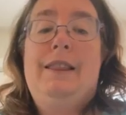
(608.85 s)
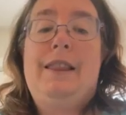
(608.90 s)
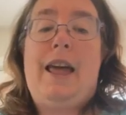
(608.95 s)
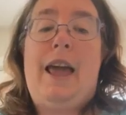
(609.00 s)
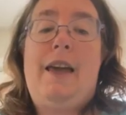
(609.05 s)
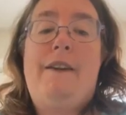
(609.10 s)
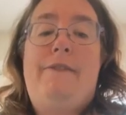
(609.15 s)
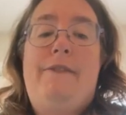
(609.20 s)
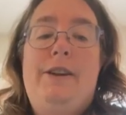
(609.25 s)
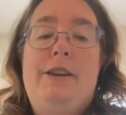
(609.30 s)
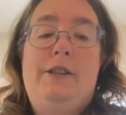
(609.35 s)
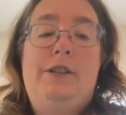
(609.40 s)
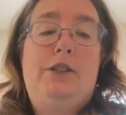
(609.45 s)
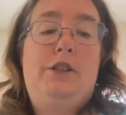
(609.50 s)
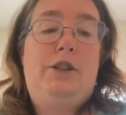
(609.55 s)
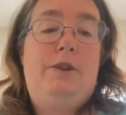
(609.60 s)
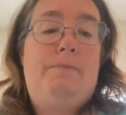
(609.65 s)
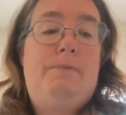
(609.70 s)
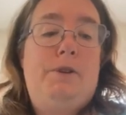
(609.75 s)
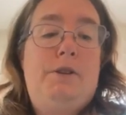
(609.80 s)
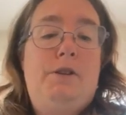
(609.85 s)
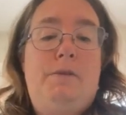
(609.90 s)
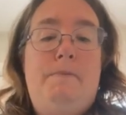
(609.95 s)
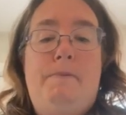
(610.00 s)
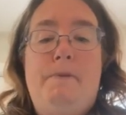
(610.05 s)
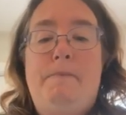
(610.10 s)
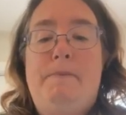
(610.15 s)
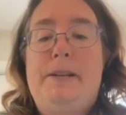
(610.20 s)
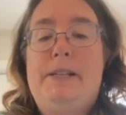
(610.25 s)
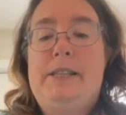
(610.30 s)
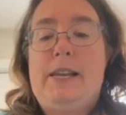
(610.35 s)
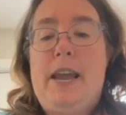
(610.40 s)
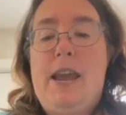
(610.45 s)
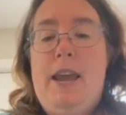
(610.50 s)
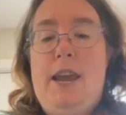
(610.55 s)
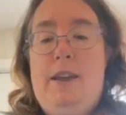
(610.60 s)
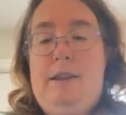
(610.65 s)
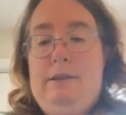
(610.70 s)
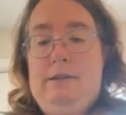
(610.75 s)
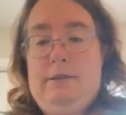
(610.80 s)
life is super, super
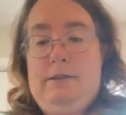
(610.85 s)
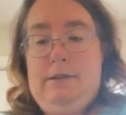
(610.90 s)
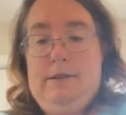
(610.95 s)
busy,